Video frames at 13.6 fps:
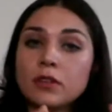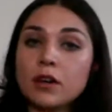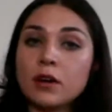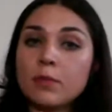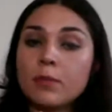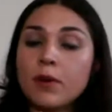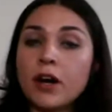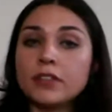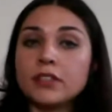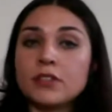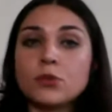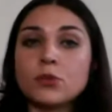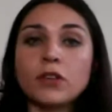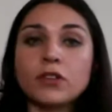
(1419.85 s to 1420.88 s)
part is
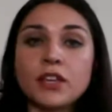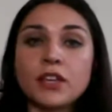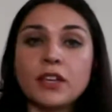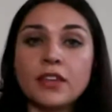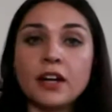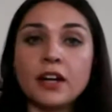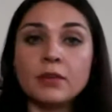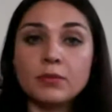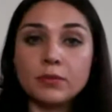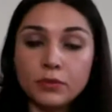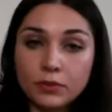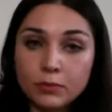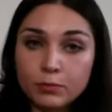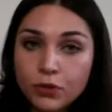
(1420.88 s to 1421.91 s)
to understand their
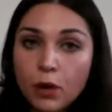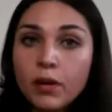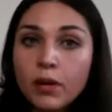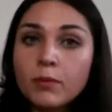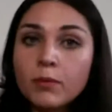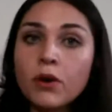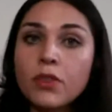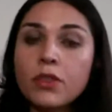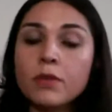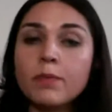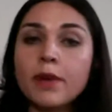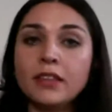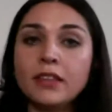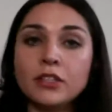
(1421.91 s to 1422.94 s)
problem or the
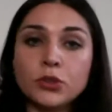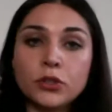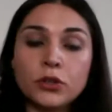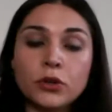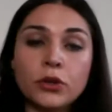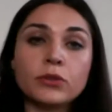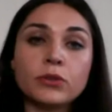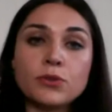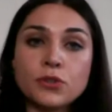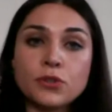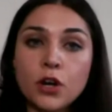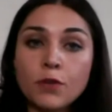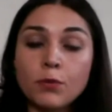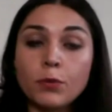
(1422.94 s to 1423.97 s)
pain that you're going to
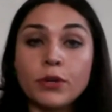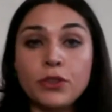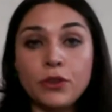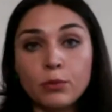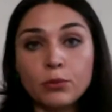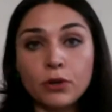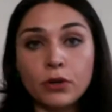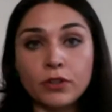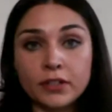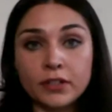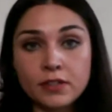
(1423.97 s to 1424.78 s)
solve with your product.